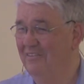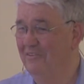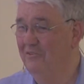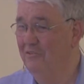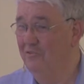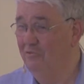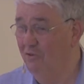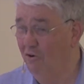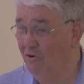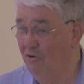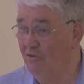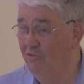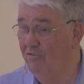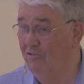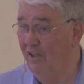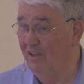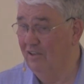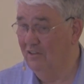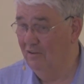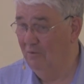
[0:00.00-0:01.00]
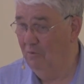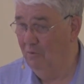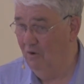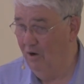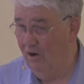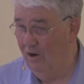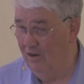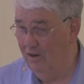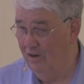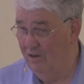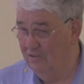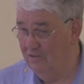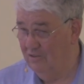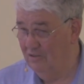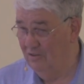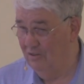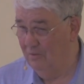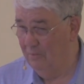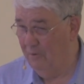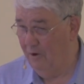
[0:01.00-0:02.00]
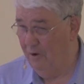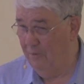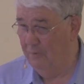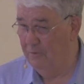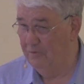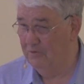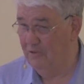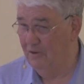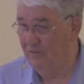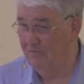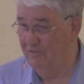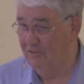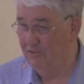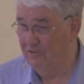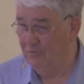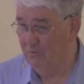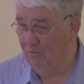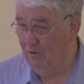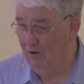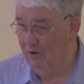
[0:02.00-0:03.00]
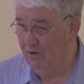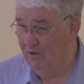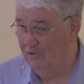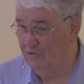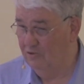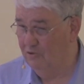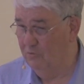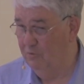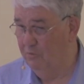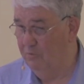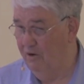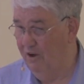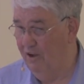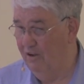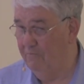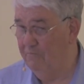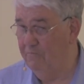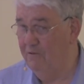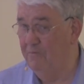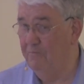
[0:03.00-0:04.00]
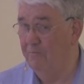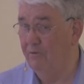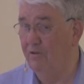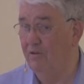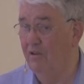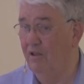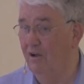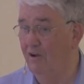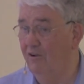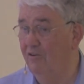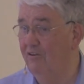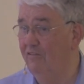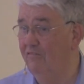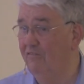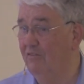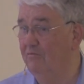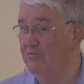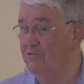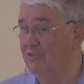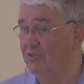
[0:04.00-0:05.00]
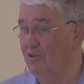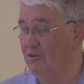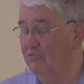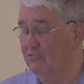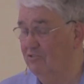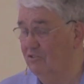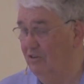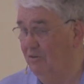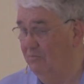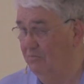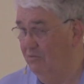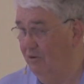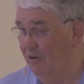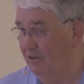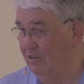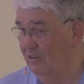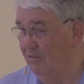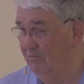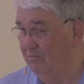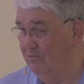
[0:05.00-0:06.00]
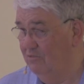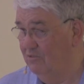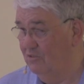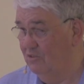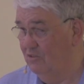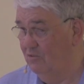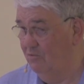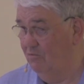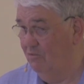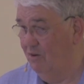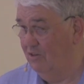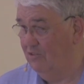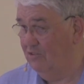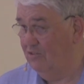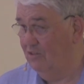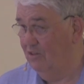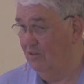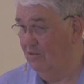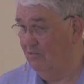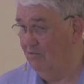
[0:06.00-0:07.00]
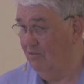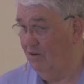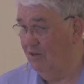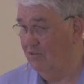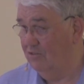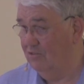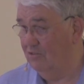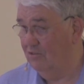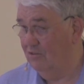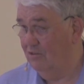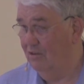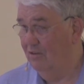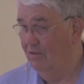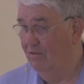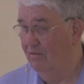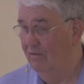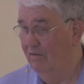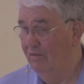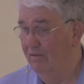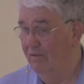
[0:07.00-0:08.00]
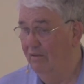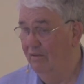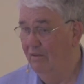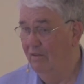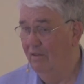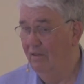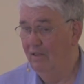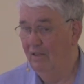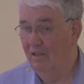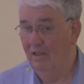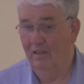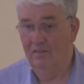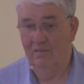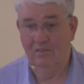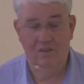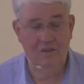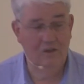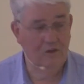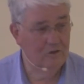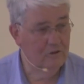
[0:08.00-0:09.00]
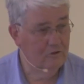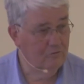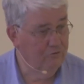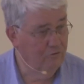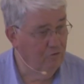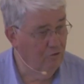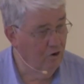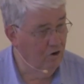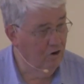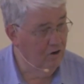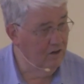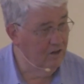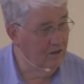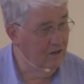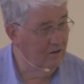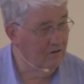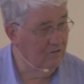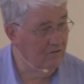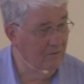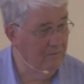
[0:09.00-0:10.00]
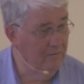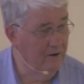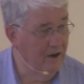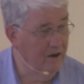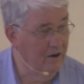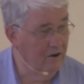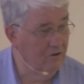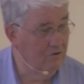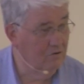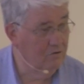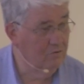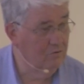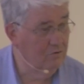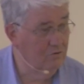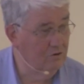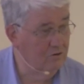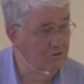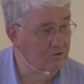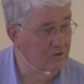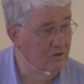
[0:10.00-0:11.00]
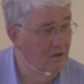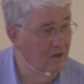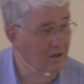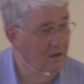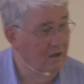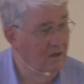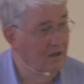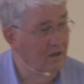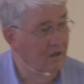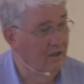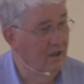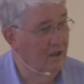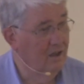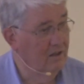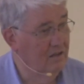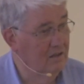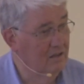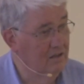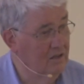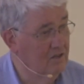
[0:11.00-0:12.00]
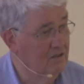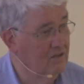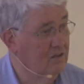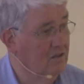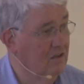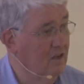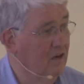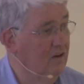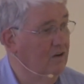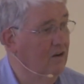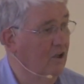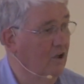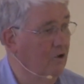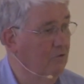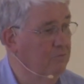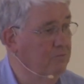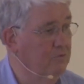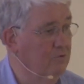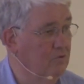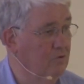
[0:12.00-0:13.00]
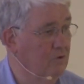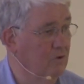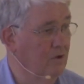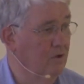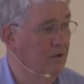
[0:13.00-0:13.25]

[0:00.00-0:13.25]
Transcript: You know that the word is, the purpose of this word is to bring people out of themselves and bring them to rest in Christ. And these four little grammatical rules at least can help you